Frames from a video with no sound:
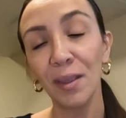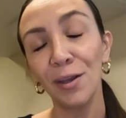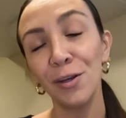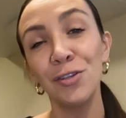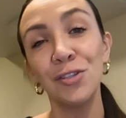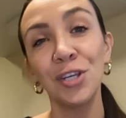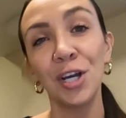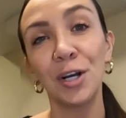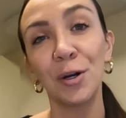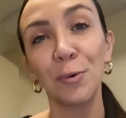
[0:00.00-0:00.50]

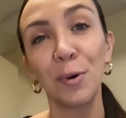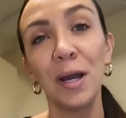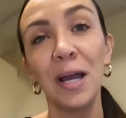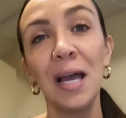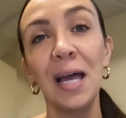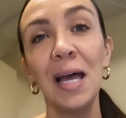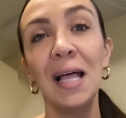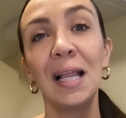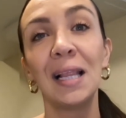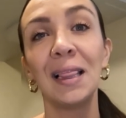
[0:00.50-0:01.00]
So
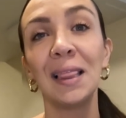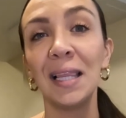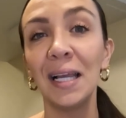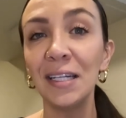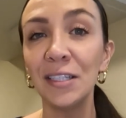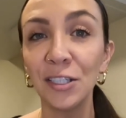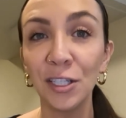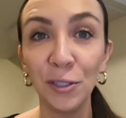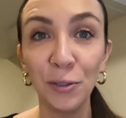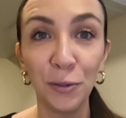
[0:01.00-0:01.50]

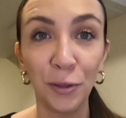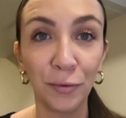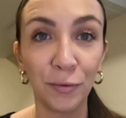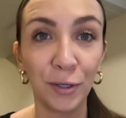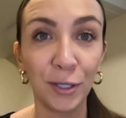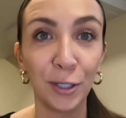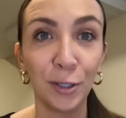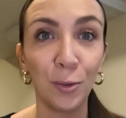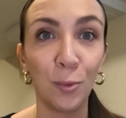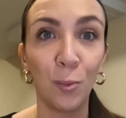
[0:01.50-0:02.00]
let's go
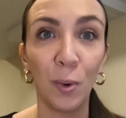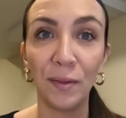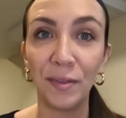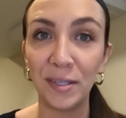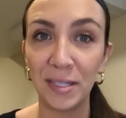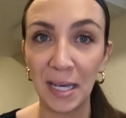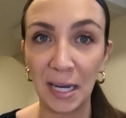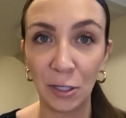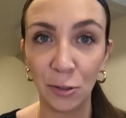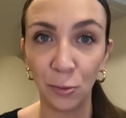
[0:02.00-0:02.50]
through what
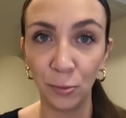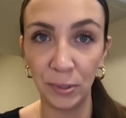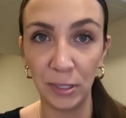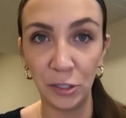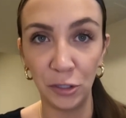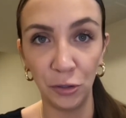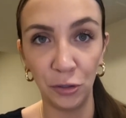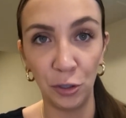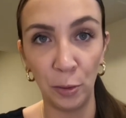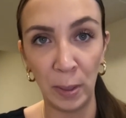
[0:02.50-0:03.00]
this actual
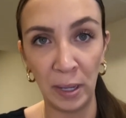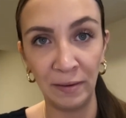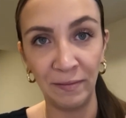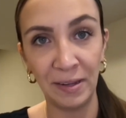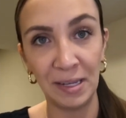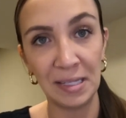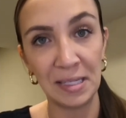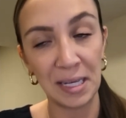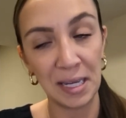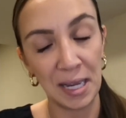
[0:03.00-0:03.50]
digital nomad
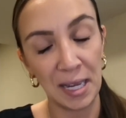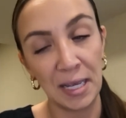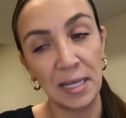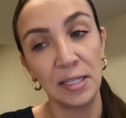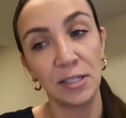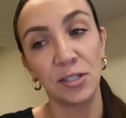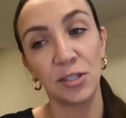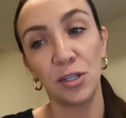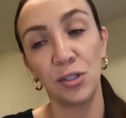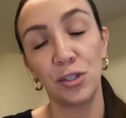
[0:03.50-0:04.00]
visa
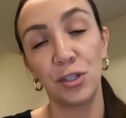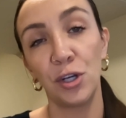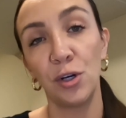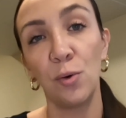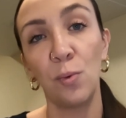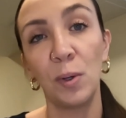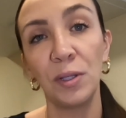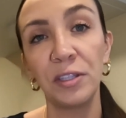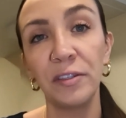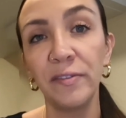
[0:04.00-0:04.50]
is. So
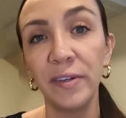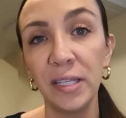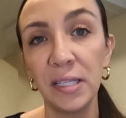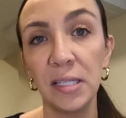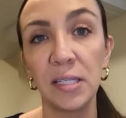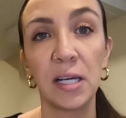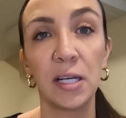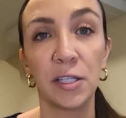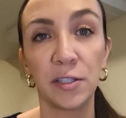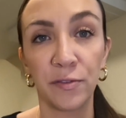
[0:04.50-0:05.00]
what the visa
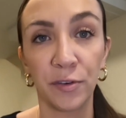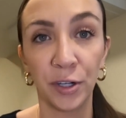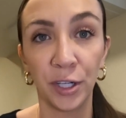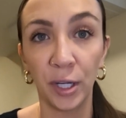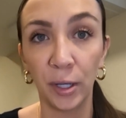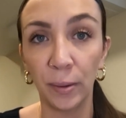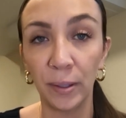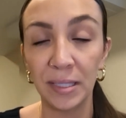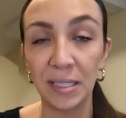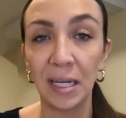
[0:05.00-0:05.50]
does for
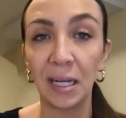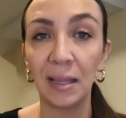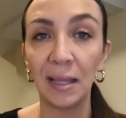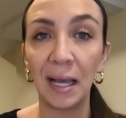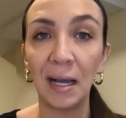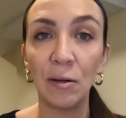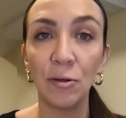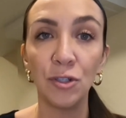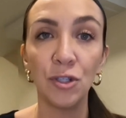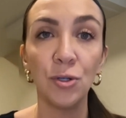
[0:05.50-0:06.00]
you is it
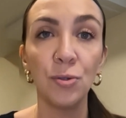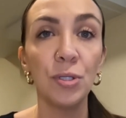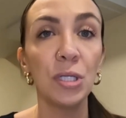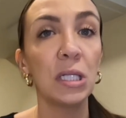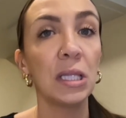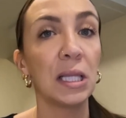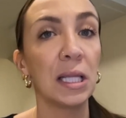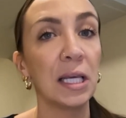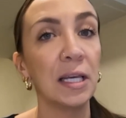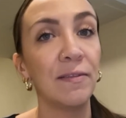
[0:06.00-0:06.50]
allows you to
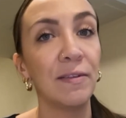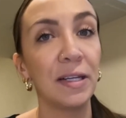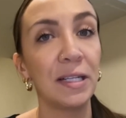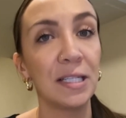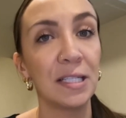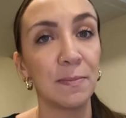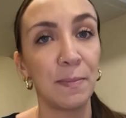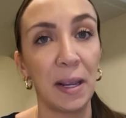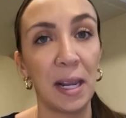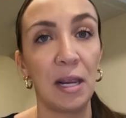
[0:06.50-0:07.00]
live in
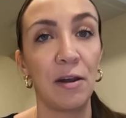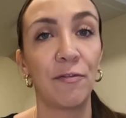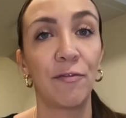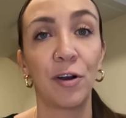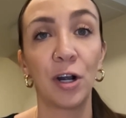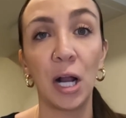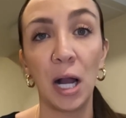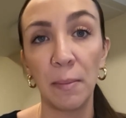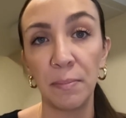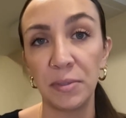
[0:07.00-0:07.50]
Spain
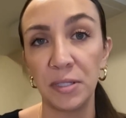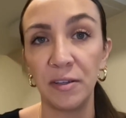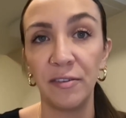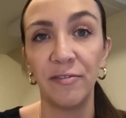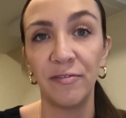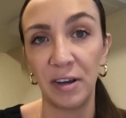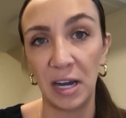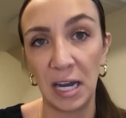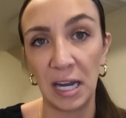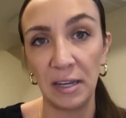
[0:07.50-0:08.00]
for up to
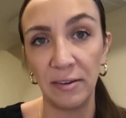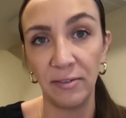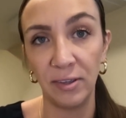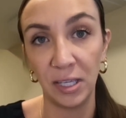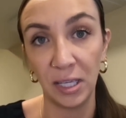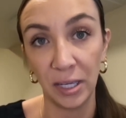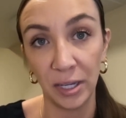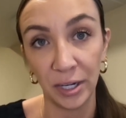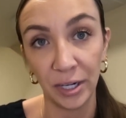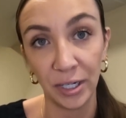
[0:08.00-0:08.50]
5
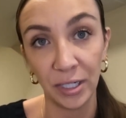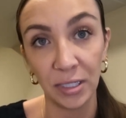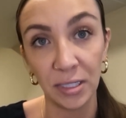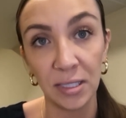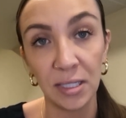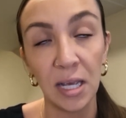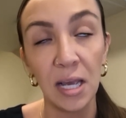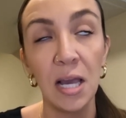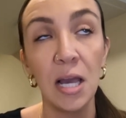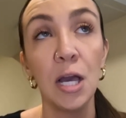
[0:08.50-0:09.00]

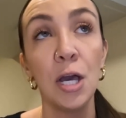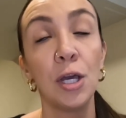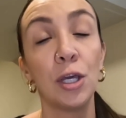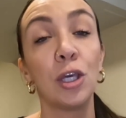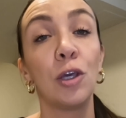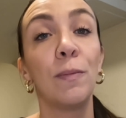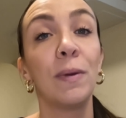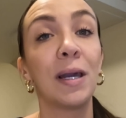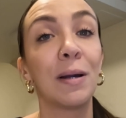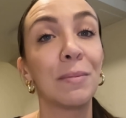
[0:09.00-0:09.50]
years.
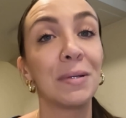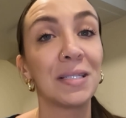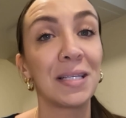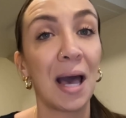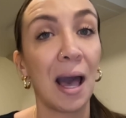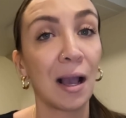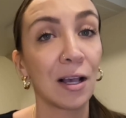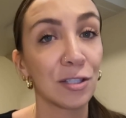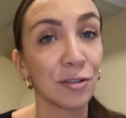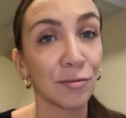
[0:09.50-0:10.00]
You become a
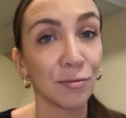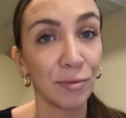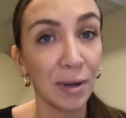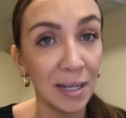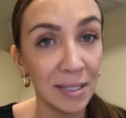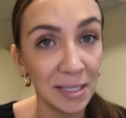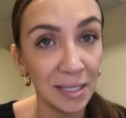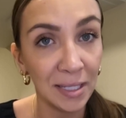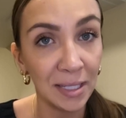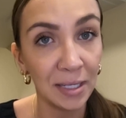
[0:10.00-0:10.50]
tax
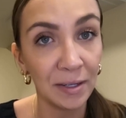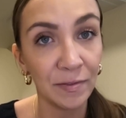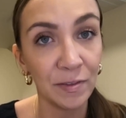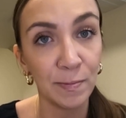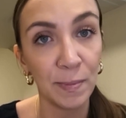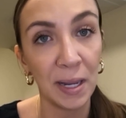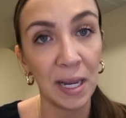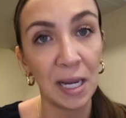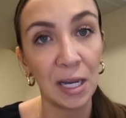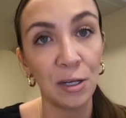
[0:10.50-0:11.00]
resident of
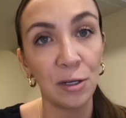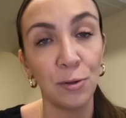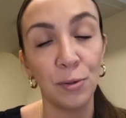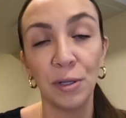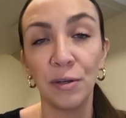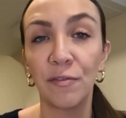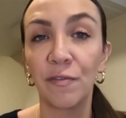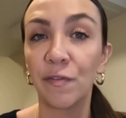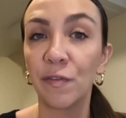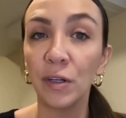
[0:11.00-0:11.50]
Spain. You
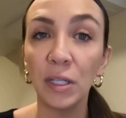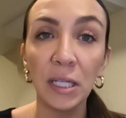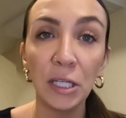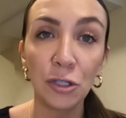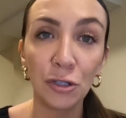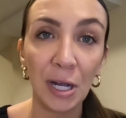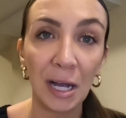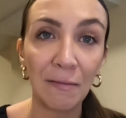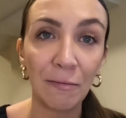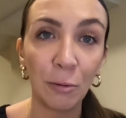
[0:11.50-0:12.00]
can freely
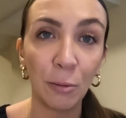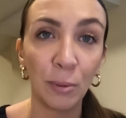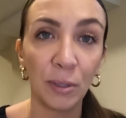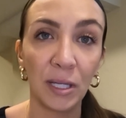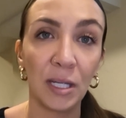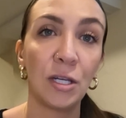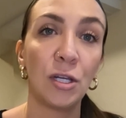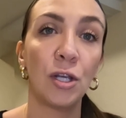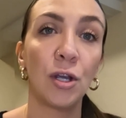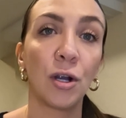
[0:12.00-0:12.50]
travel
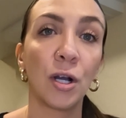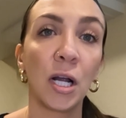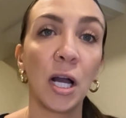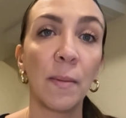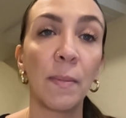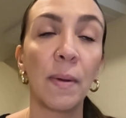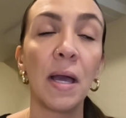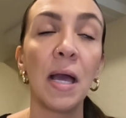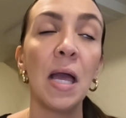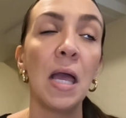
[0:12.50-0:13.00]
within
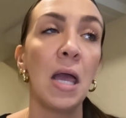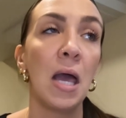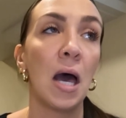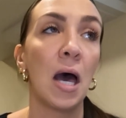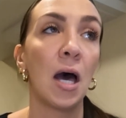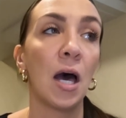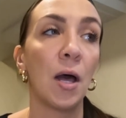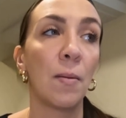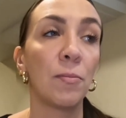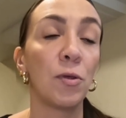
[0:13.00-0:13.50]
Europe.
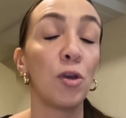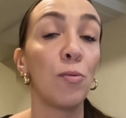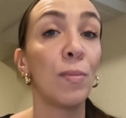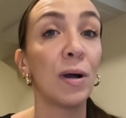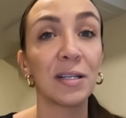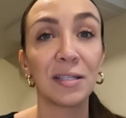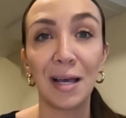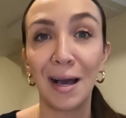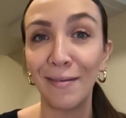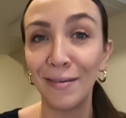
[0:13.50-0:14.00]
You
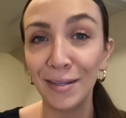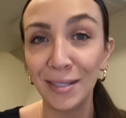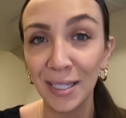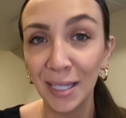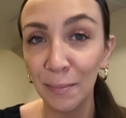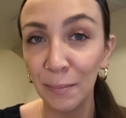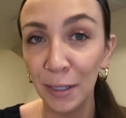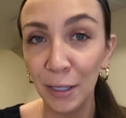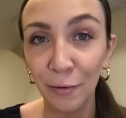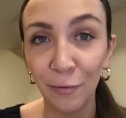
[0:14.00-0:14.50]
must
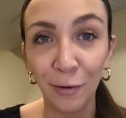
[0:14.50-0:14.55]
obviously be a